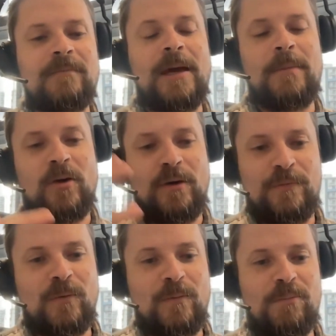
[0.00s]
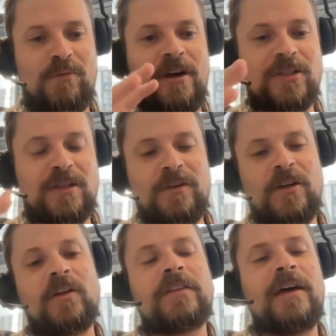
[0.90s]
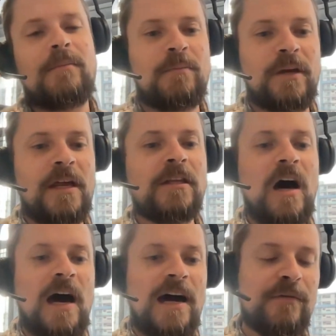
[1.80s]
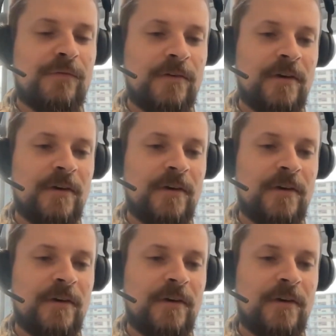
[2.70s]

Maybe not a full production video like that, but a live